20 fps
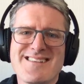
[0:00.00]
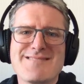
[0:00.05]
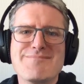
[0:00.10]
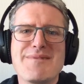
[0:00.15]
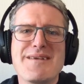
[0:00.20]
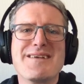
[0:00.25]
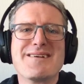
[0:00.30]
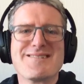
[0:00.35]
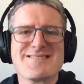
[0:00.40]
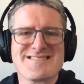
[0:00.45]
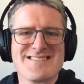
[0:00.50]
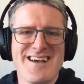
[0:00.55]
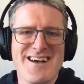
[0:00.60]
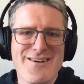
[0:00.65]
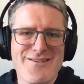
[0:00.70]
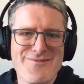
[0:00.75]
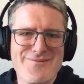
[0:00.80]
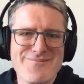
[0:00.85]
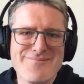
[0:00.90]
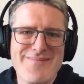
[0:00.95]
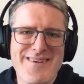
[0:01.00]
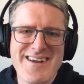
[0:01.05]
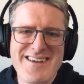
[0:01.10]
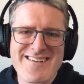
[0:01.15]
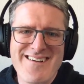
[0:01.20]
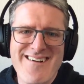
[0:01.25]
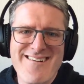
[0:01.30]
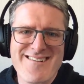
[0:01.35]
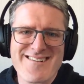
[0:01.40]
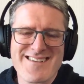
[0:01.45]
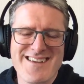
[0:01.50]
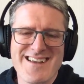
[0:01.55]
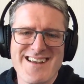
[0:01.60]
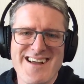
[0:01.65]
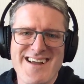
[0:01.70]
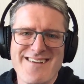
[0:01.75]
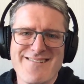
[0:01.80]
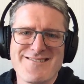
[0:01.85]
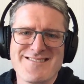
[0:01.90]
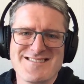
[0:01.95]
speakers of minority
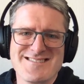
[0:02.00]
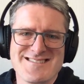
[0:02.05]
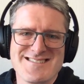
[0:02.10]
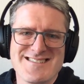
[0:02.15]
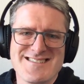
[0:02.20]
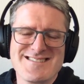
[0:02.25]
languages.